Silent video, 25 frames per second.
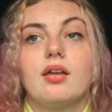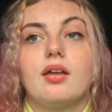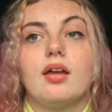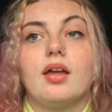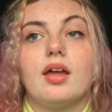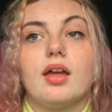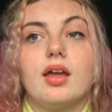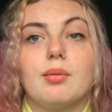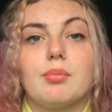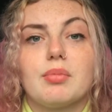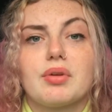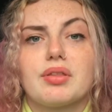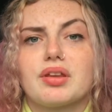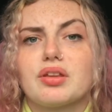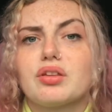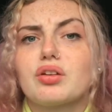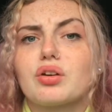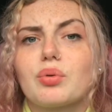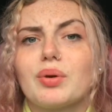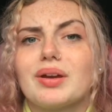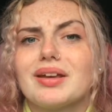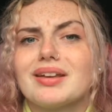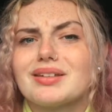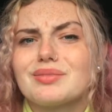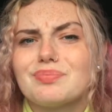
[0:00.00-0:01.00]
I think they're
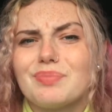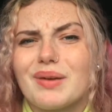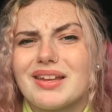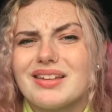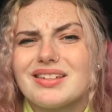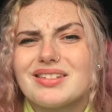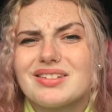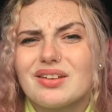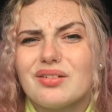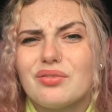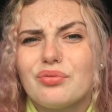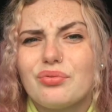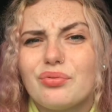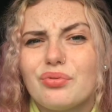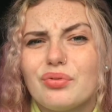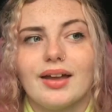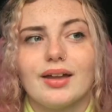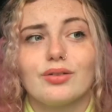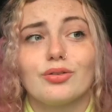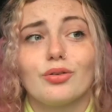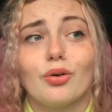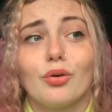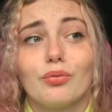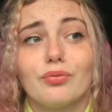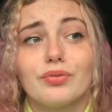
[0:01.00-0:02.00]
quite expensive,
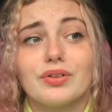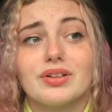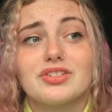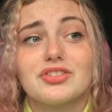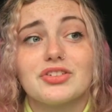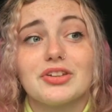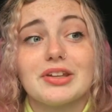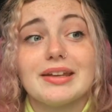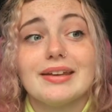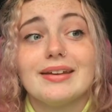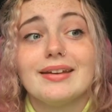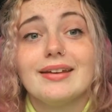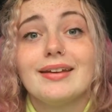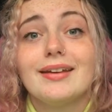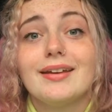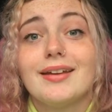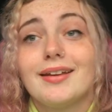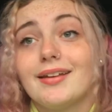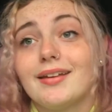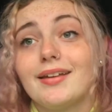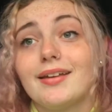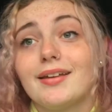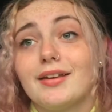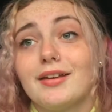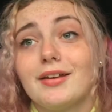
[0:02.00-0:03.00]
and obviously
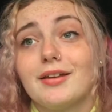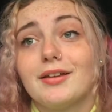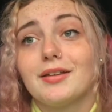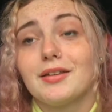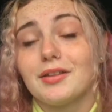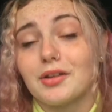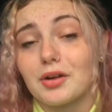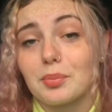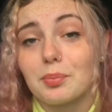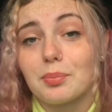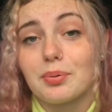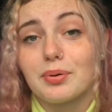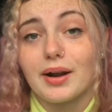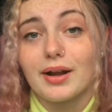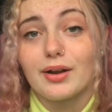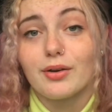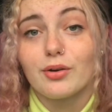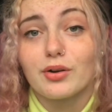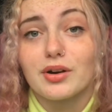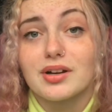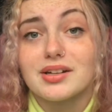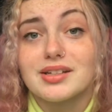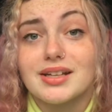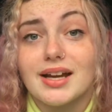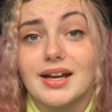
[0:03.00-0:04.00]
they're
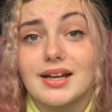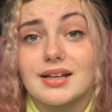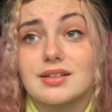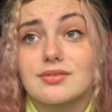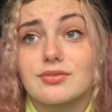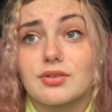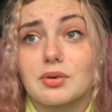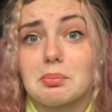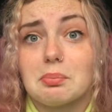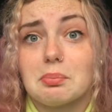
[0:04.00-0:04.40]
prioritised for